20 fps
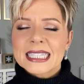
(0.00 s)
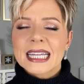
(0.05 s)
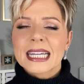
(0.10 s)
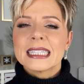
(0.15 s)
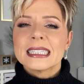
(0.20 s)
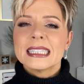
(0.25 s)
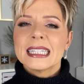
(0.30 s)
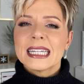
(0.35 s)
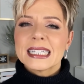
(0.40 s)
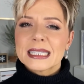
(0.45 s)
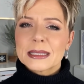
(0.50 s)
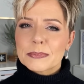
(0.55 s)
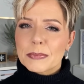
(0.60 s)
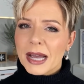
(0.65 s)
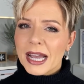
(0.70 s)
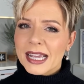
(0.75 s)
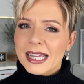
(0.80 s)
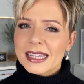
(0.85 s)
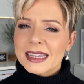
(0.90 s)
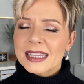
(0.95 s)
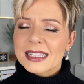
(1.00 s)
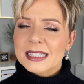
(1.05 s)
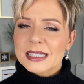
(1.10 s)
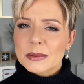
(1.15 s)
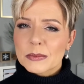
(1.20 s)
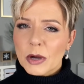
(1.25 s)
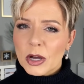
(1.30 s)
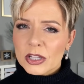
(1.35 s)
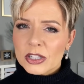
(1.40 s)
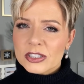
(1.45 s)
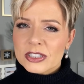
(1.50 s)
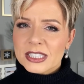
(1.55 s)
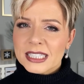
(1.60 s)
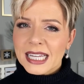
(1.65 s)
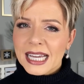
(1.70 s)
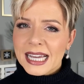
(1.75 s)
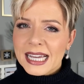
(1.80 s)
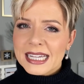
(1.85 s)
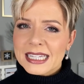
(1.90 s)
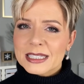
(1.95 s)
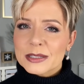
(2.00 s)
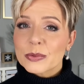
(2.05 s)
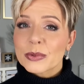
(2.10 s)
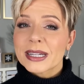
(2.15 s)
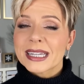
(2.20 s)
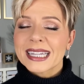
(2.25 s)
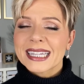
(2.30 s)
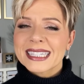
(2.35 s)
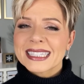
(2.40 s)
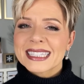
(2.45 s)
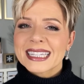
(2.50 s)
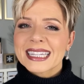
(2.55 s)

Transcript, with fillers: Let's buy the smaller size. What is